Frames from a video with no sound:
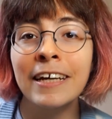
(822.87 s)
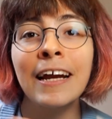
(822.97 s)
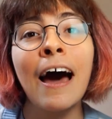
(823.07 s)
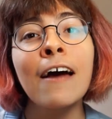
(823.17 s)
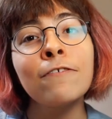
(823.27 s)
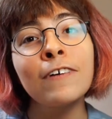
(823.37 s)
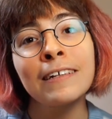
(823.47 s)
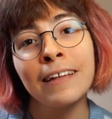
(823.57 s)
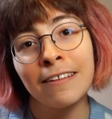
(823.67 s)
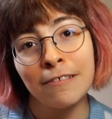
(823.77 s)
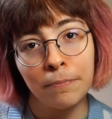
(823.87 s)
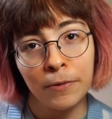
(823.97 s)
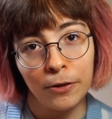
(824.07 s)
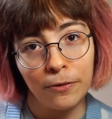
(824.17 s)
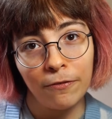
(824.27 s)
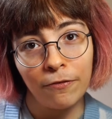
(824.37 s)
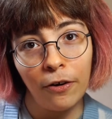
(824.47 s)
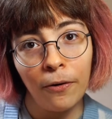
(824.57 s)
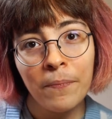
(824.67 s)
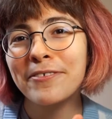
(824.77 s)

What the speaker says: and I think that's beautiful.